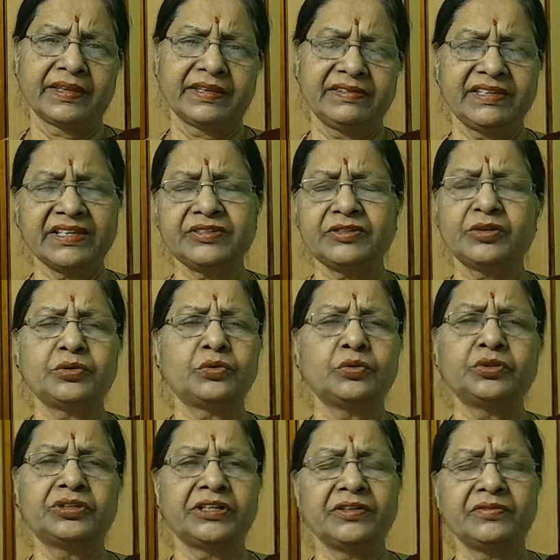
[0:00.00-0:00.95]
Just
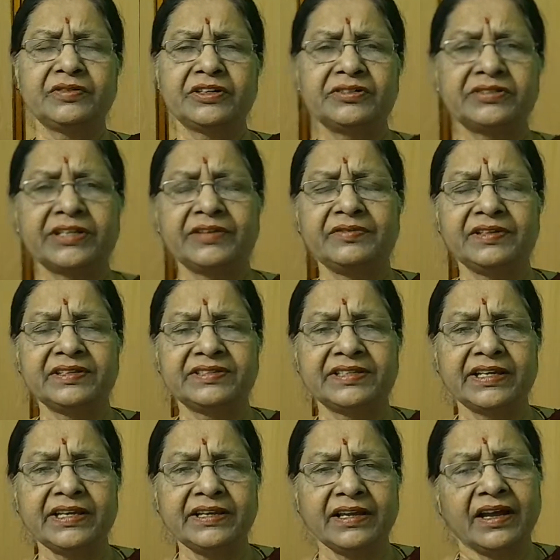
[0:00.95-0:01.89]
2-3 words I will
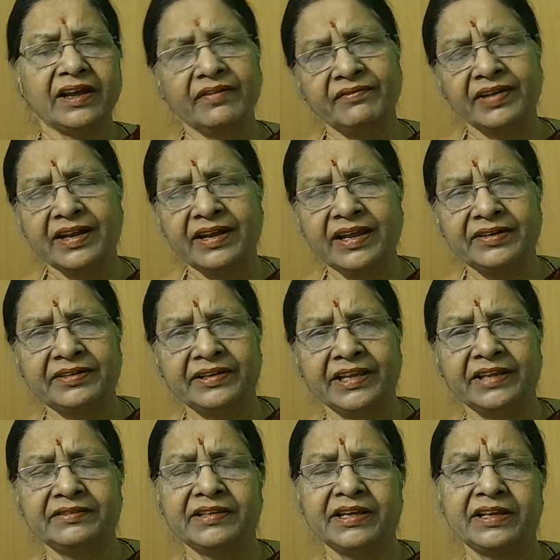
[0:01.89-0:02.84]
say. While I
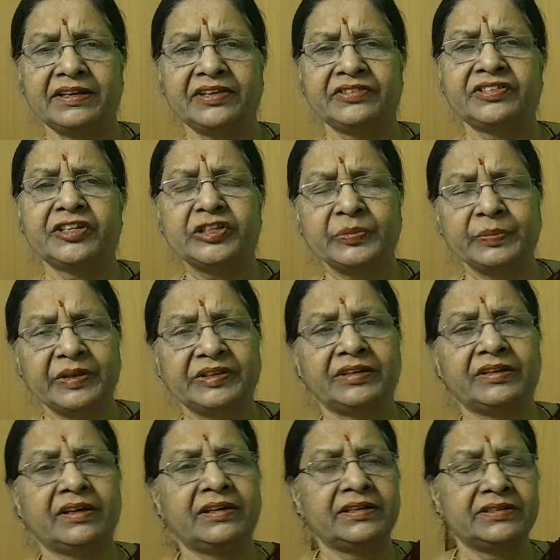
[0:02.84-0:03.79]
take the research
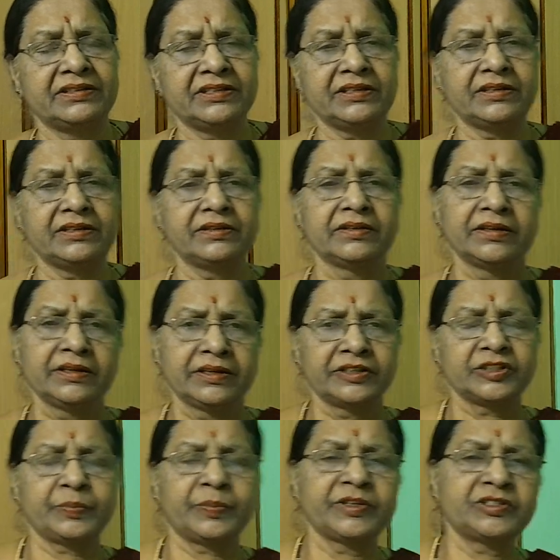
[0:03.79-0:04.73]
methodology,
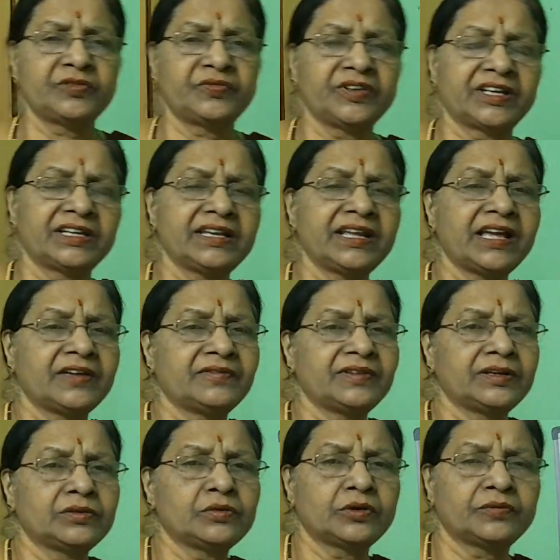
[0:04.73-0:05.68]
specifically I
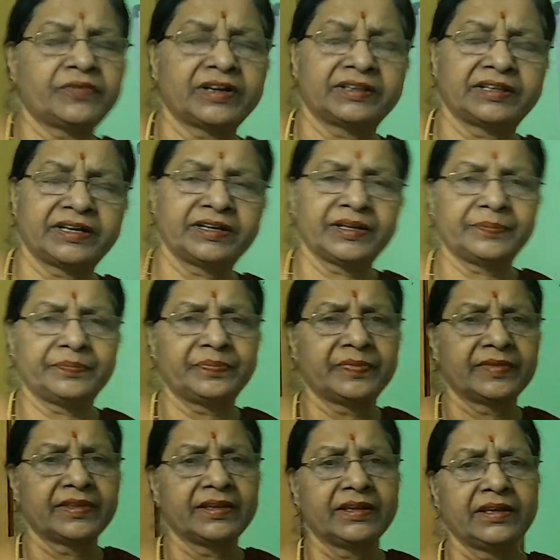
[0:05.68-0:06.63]
will go for the depth.
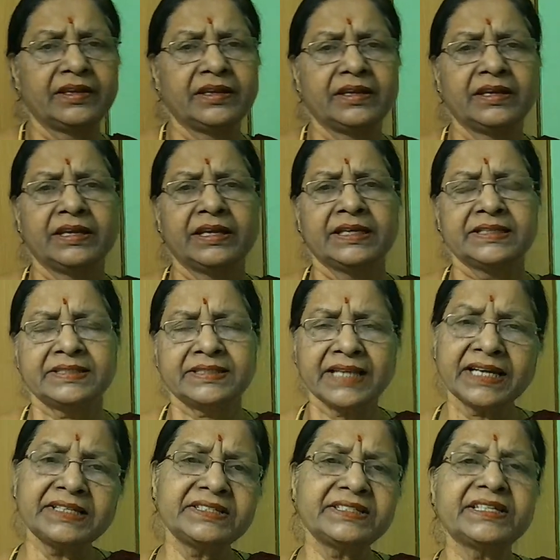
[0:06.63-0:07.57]

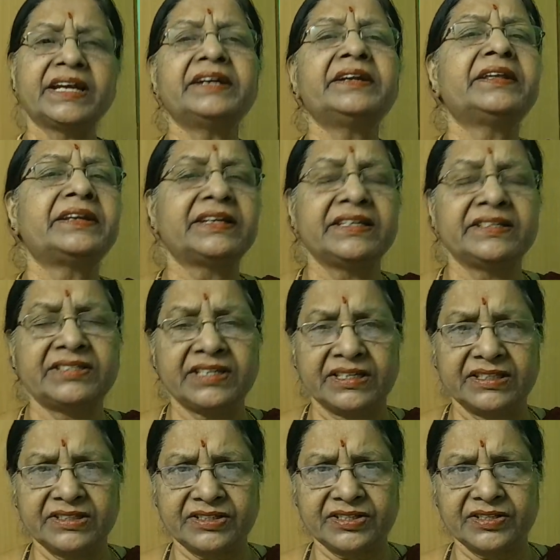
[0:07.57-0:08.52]
Search and
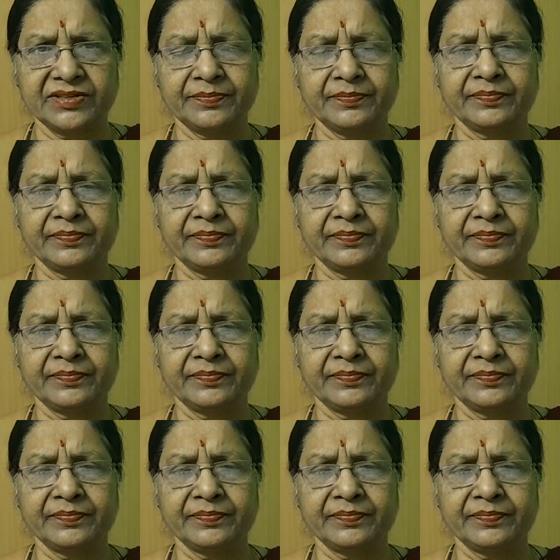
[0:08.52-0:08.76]
research.